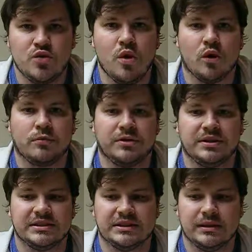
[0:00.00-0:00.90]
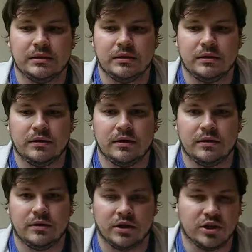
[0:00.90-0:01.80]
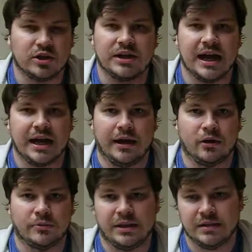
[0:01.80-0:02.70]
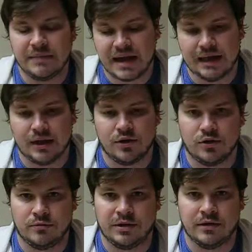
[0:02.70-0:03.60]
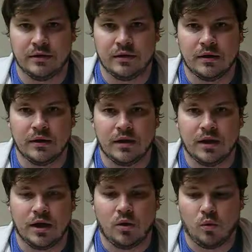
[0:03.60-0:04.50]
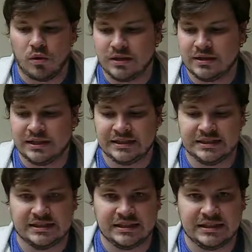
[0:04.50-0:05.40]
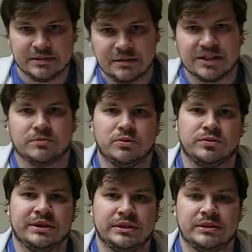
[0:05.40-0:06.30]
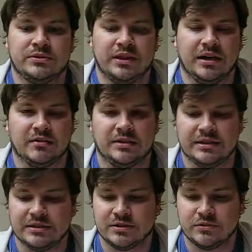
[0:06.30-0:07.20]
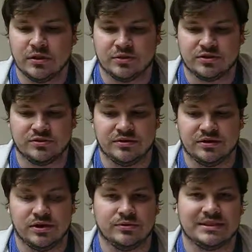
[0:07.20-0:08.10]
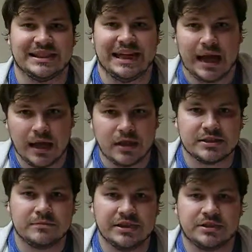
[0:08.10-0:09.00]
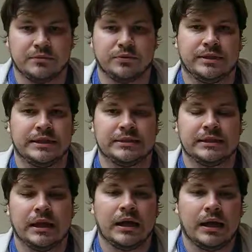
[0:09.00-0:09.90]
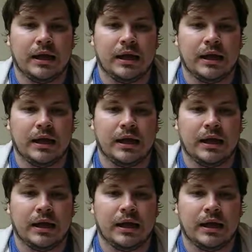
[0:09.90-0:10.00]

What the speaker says: 2 armies, a good guy army and a bad guy army. One is the Space Marines, the other is known as the Chaos Space Marines.